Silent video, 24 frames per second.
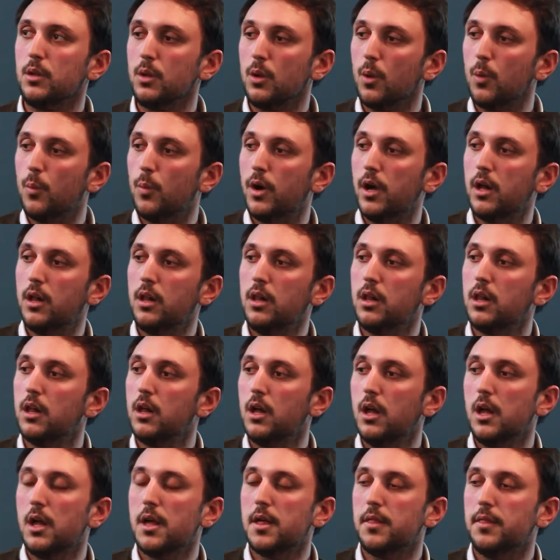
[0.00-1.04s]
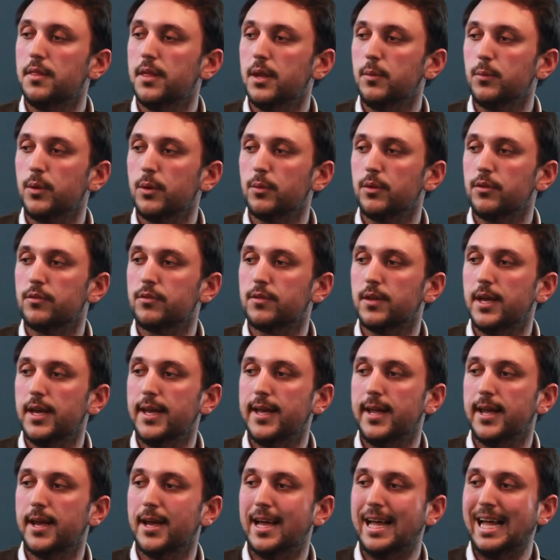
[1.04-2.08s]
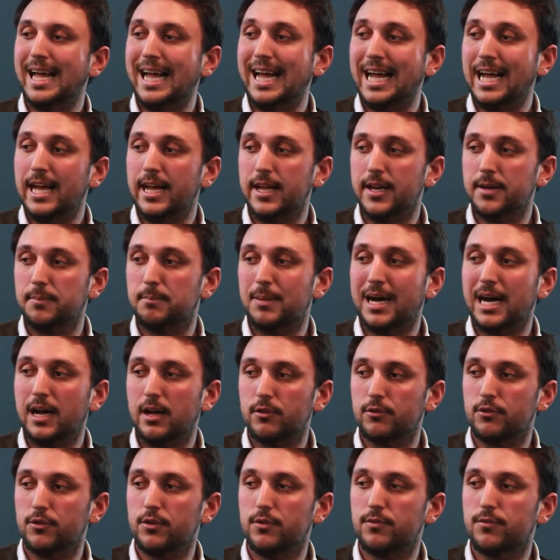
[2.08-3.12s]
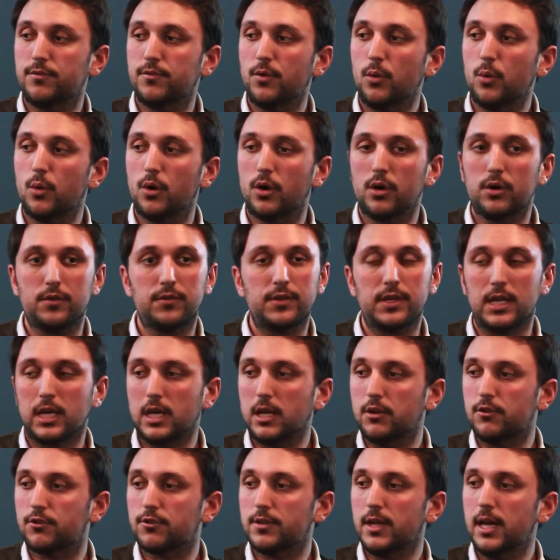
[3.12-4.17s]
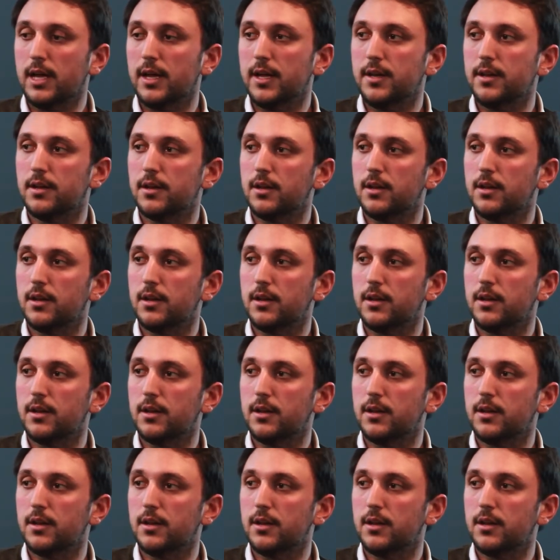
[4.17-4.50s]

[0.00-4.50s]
well, then we would say add positive 4 to each side.